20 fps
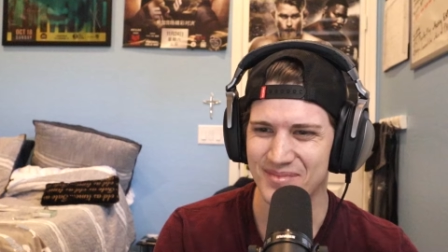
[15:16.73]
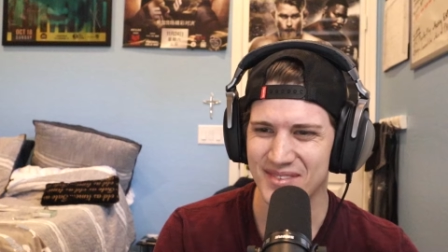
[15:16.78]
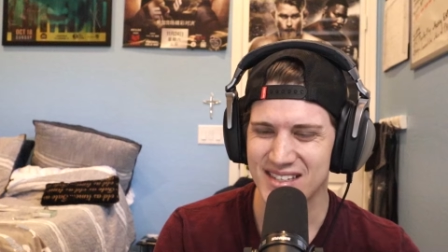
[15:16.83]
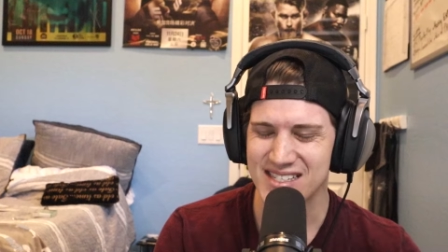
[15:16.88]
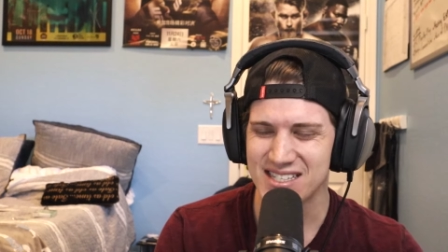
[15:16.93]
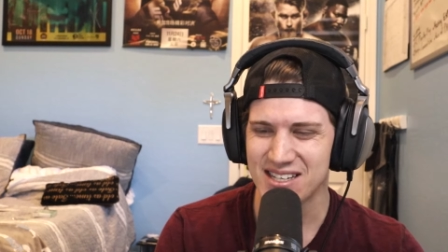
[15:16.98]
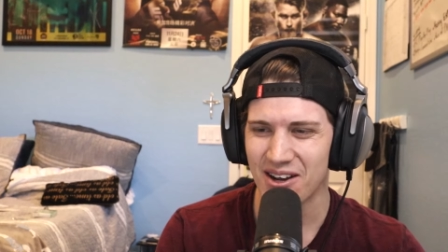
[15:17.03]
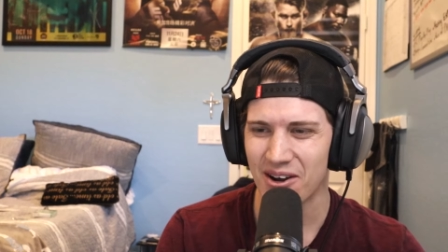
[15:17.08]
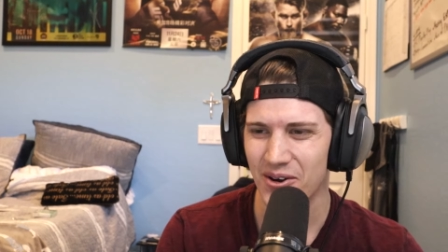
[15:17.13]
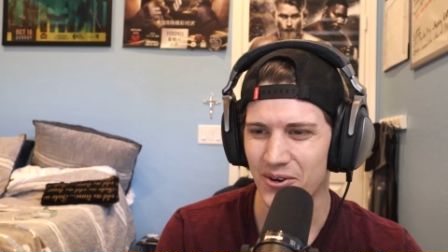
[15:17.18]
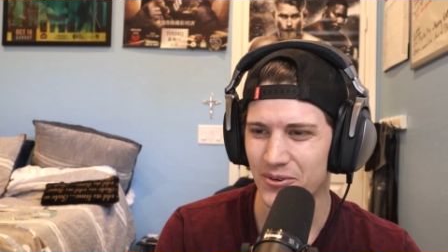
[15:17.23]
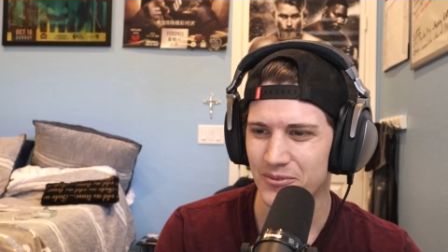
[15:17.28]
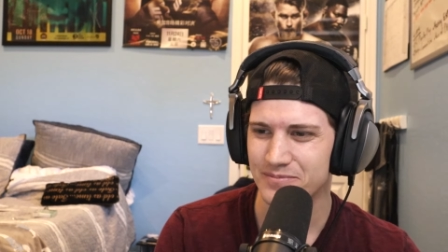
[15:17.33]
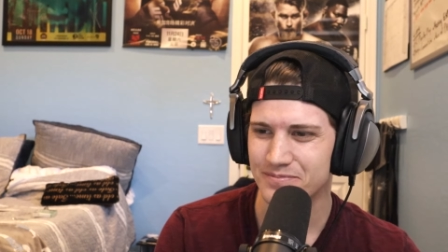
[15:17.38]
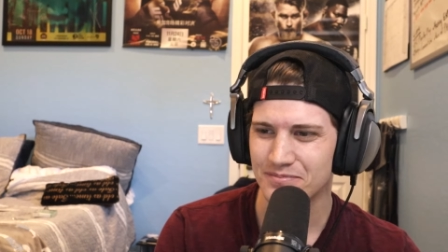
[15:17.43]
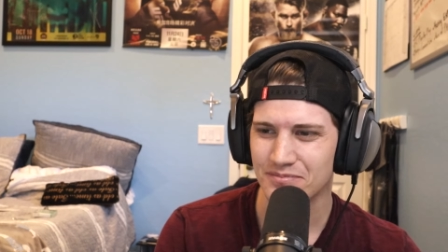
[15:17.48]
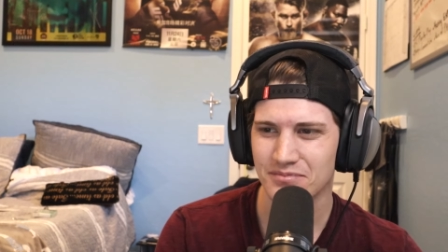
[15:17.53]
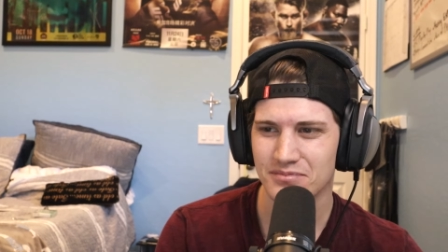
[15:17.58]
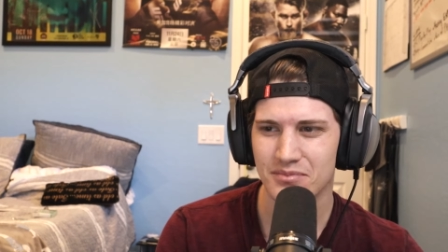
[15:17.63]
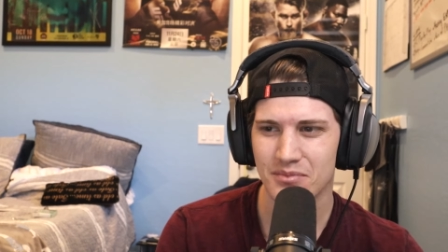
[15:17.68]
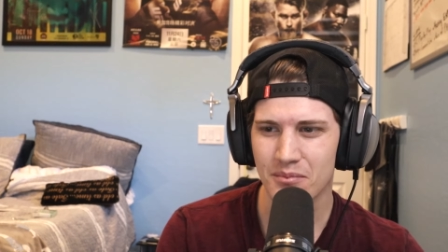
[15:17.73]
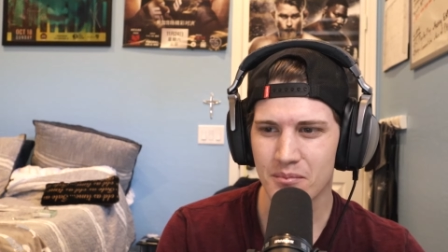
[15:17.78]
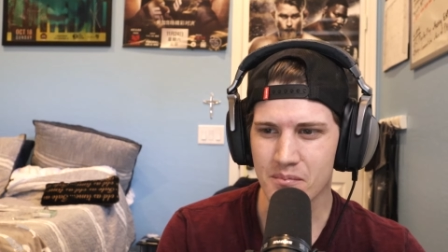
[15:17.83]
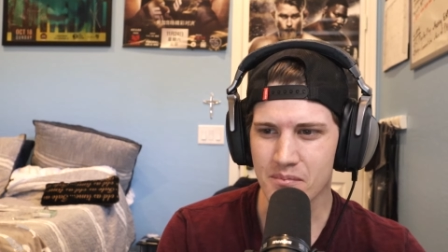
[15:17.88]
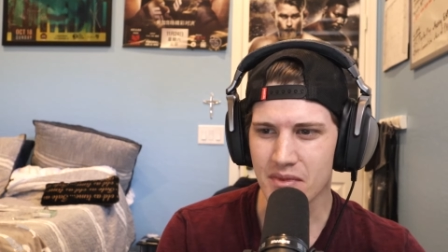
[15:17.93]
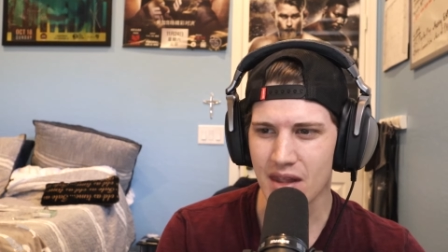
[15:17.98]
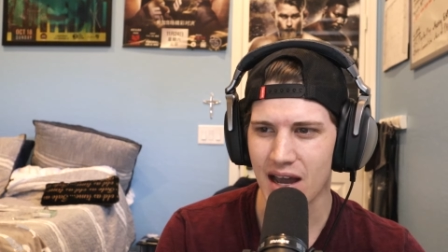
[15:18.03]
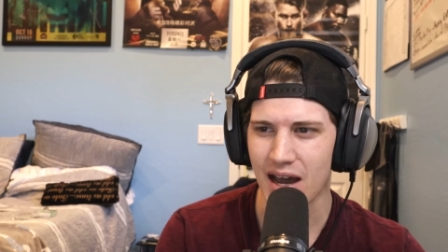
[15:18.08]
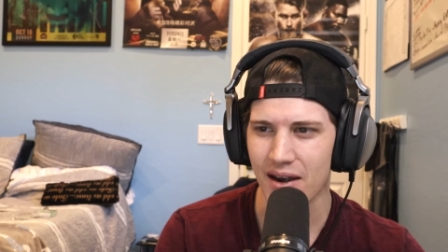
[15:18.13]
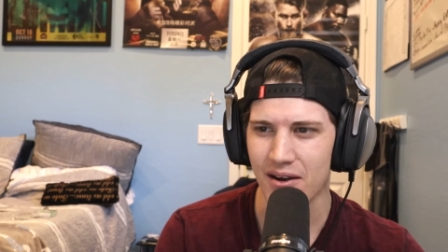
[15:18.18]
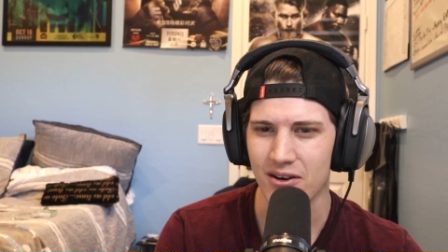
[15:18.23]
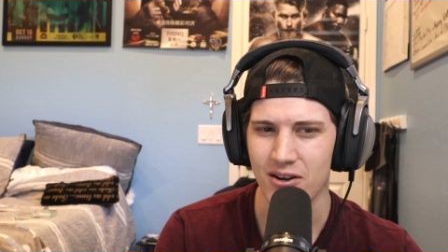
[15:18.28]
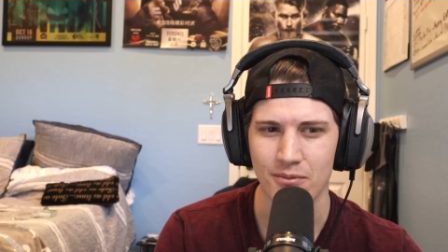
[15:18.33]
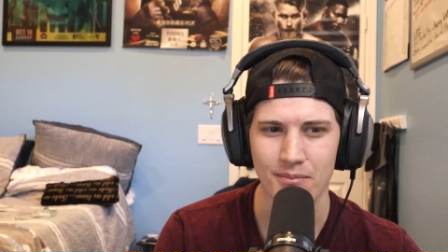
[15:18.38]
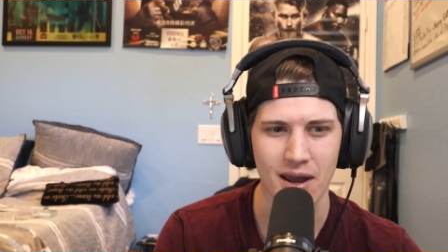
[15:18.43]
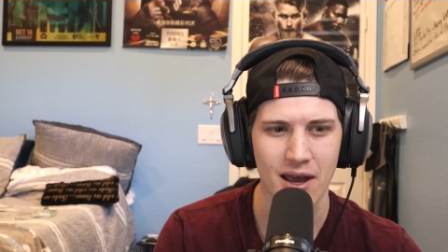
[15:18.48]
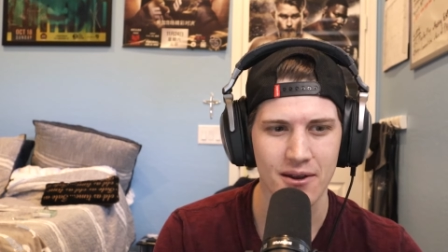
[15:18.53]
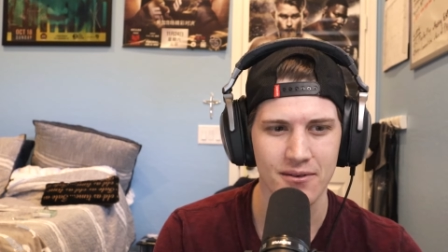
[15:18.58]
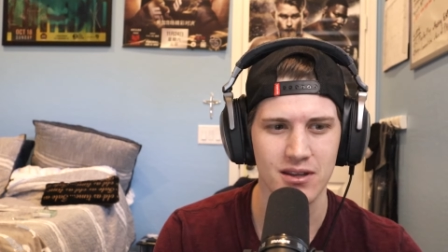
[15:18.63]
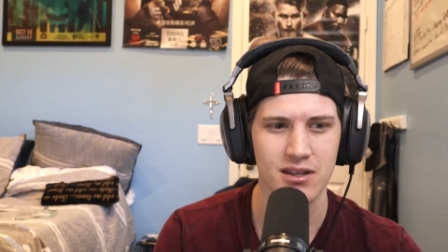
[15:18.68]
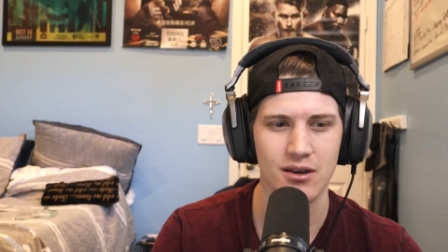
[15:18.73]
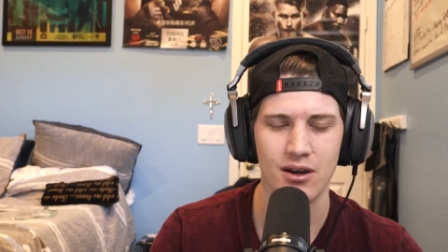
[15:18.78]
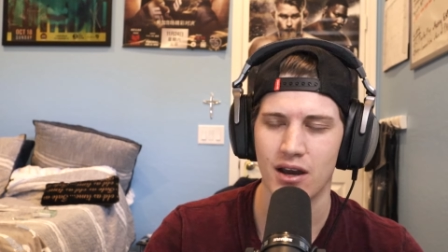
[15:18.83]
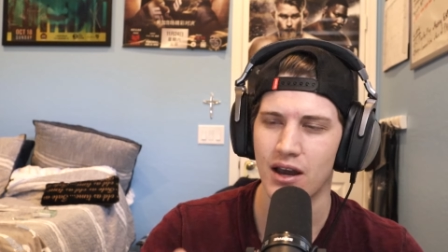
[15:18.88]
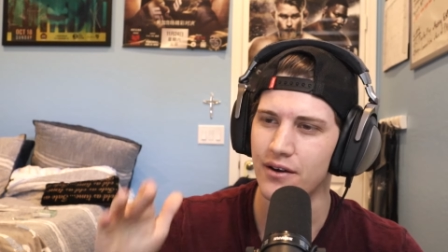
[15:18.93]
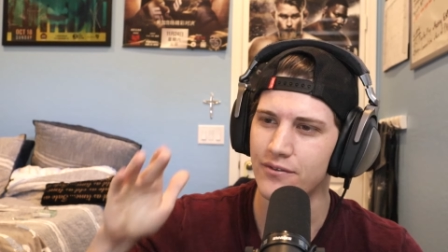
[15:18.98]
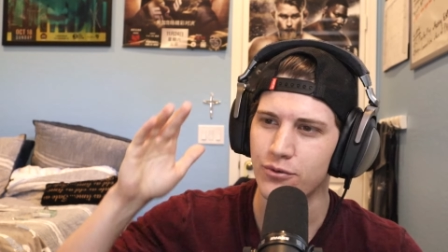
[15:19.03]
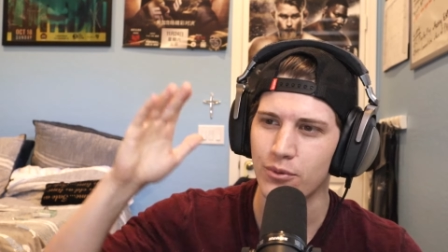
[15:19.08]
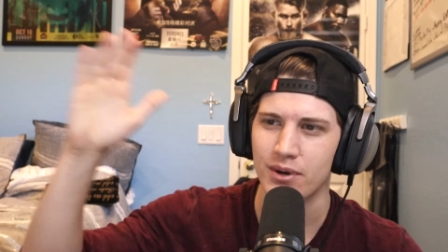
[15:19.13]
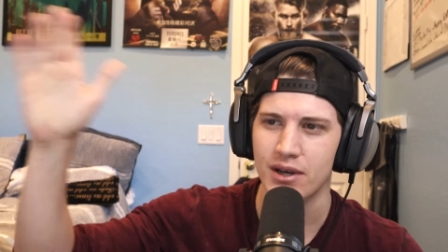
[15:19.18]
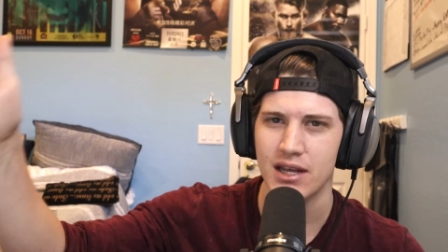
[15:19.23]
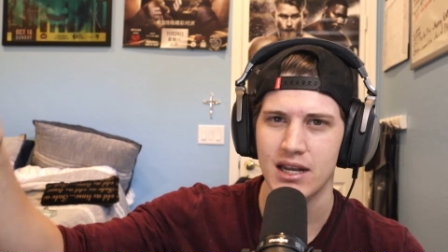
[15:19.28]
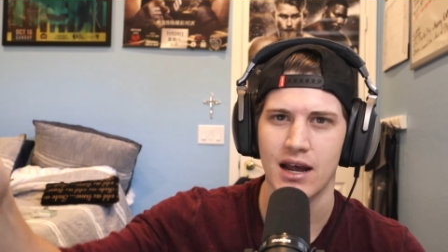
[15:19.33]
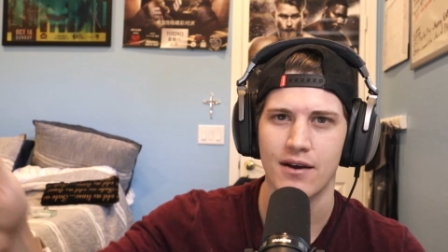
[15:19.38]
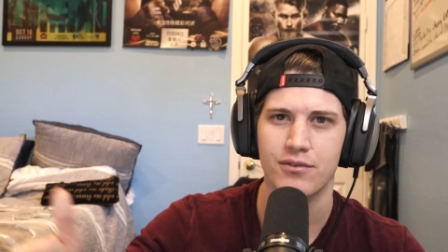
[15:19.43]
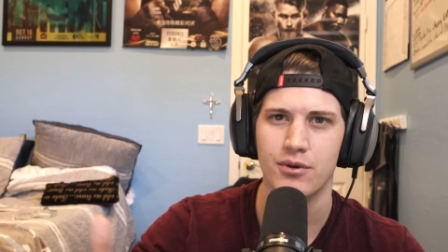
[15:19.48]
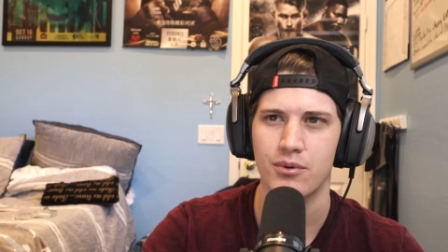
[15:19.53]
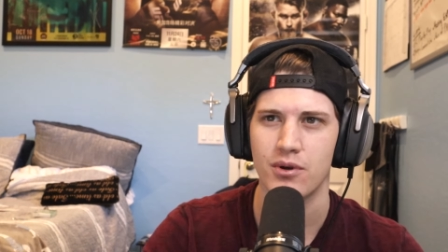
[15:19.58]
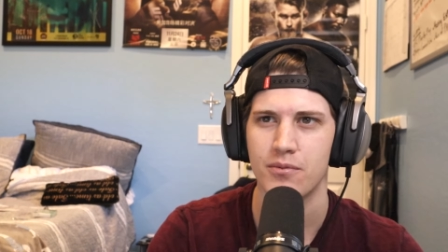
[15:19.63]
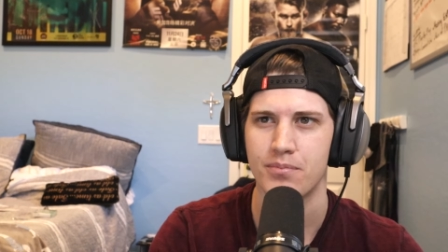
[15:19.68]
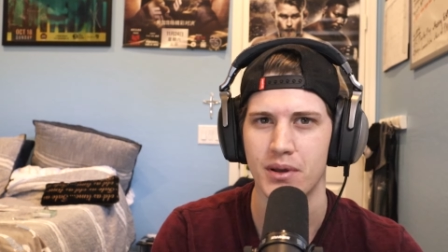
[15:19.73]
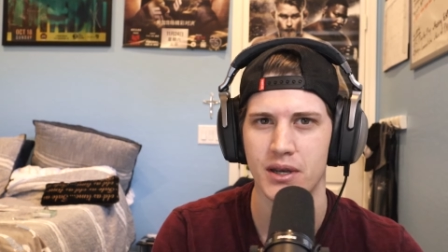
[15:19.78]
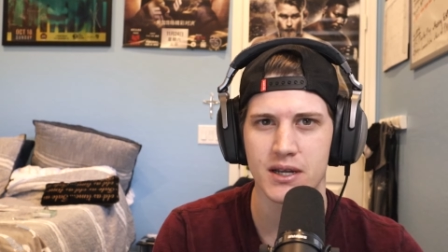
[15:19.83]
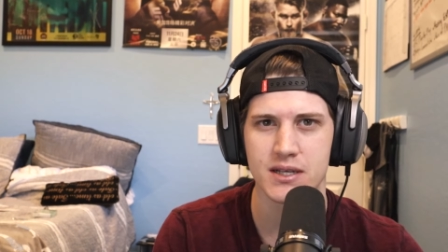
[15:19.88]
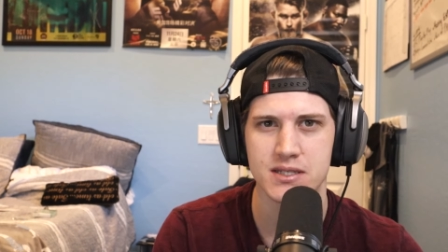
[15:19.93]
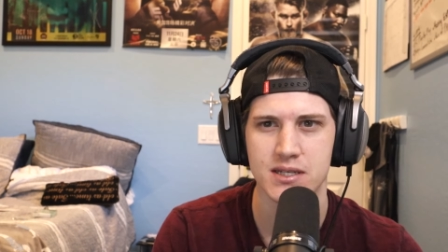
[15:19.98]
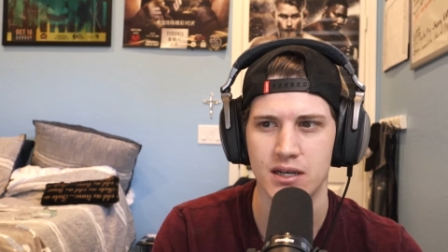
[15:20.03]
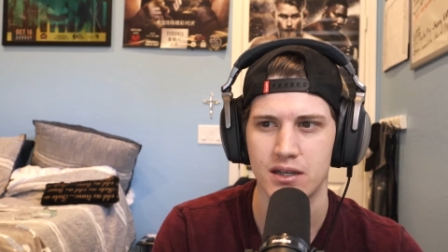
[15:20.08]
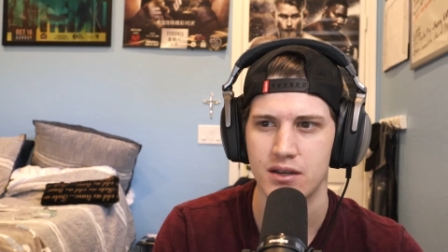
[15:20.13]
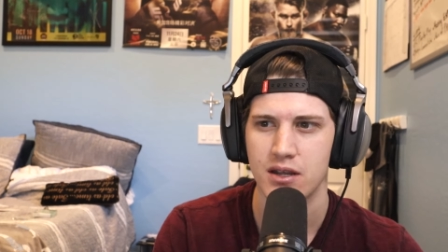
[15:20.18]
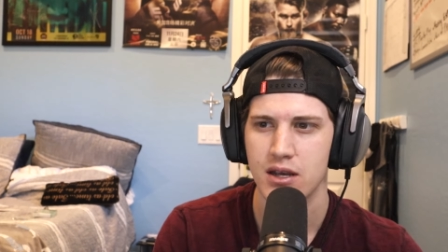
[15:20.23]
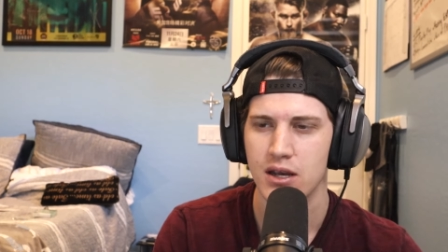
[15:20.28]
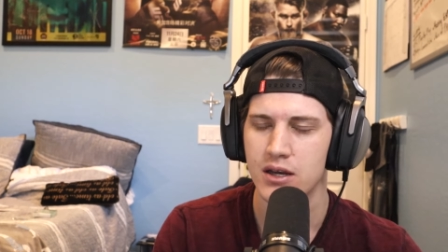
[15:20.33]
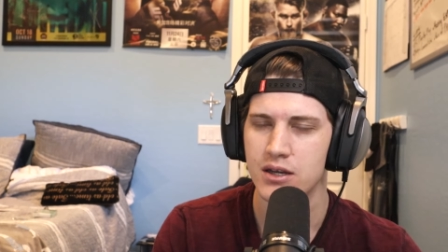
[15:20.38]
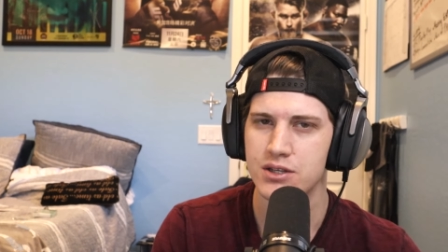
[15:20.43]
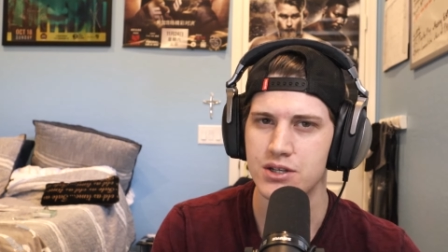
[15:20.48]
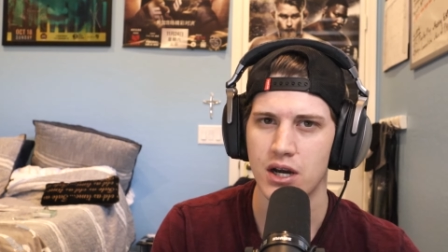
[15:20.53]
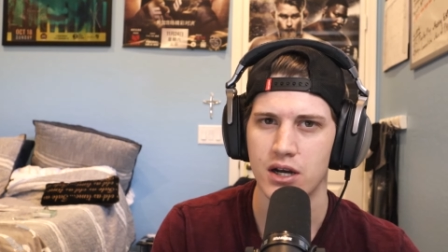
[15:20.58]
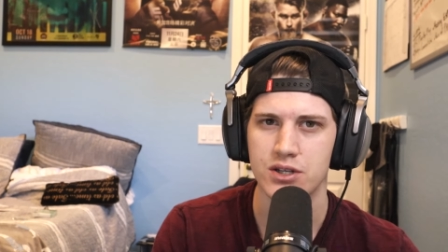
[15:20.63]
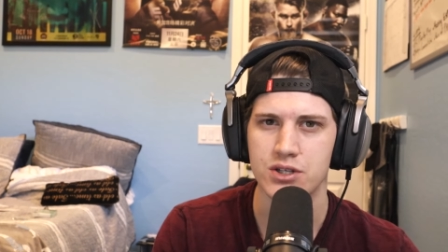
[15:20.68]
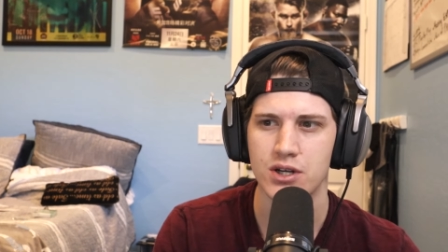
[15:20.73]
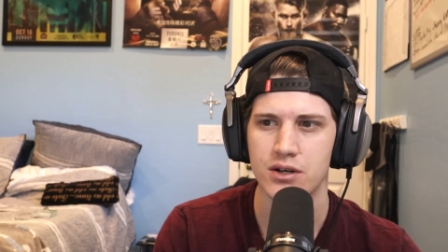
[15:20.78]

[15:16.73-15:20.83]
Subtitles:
So I don't know, man. Yeah, everyone can have their own opinions on John